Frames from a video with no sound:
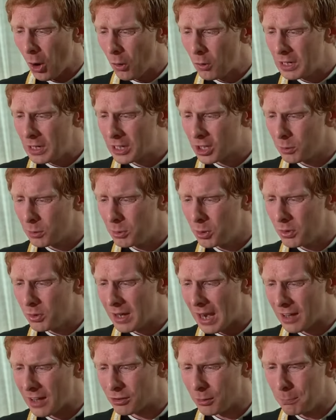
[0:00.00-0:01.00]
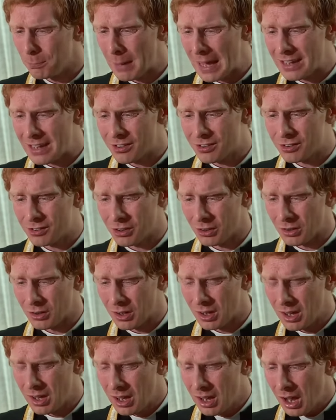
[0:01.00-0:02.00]
Holy Communion as a
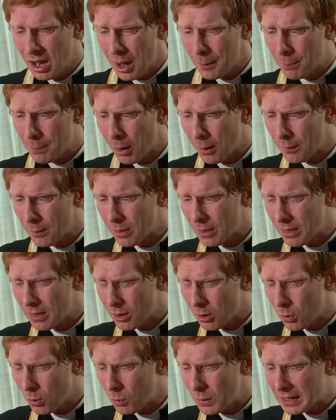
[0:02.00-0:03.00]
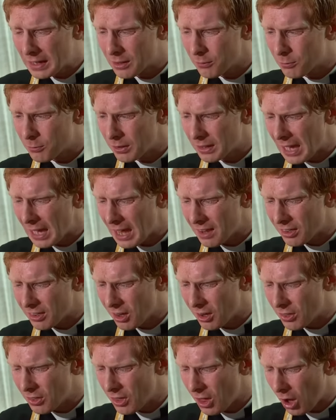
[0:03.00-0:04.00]
medicine, but we can forget
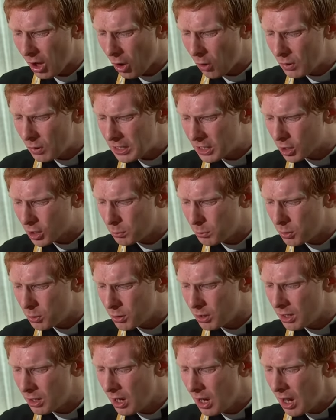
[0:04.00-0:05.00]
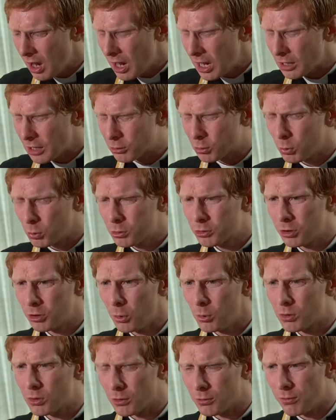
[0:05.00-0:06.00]
that Holy Communion is
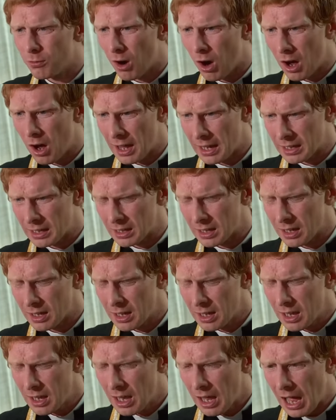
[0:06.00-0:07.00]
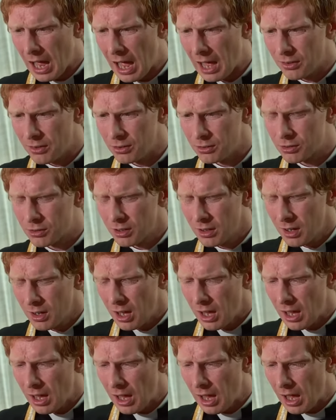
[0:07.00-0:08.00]
also divine. And
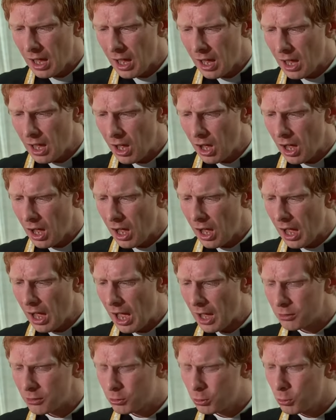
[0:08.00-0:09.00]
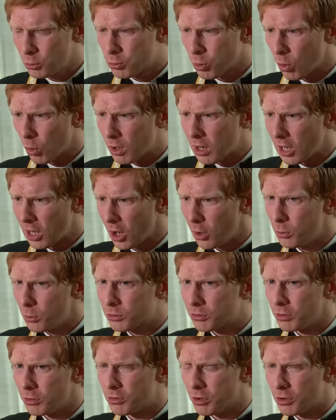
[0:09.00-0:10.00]
as you draw
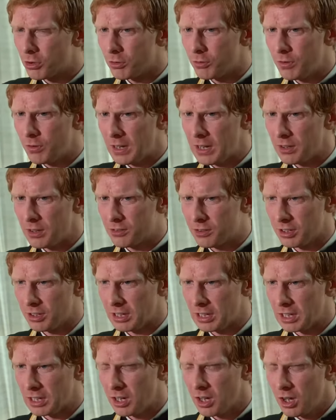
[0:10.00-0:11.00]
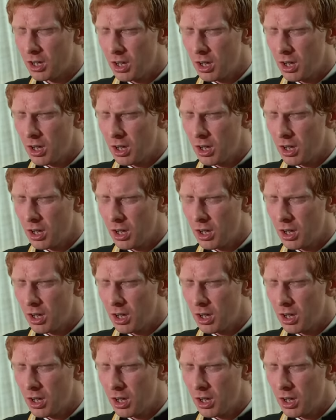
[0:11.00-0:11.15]
closer to divinity,